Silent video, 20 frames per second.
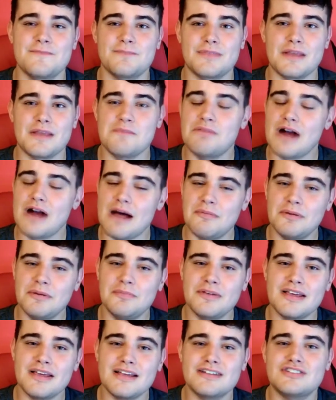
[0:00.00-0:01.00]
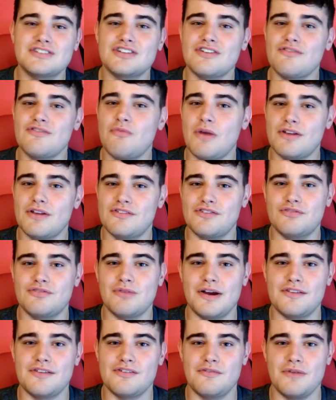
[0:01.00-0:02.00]
probably just once or
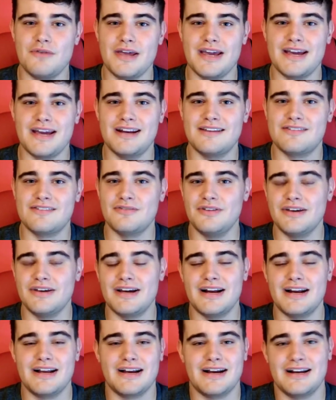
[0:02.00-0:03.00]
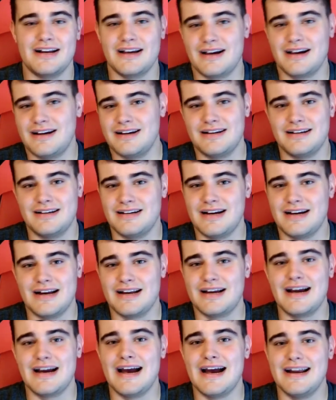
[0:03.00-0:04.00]
twice a week, and it's really going to
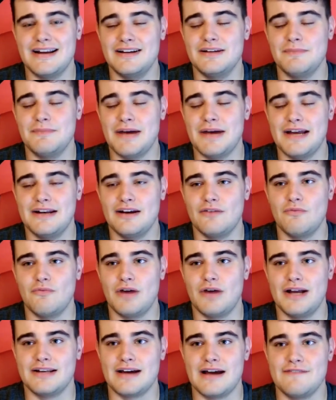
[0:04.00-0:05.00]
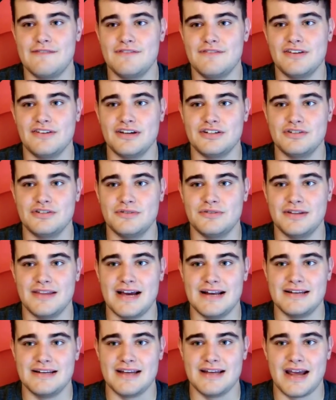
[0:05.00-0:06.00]
kind of depend on what I feel like doing
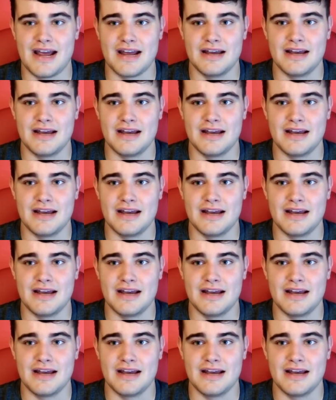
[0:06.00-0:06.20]
that day.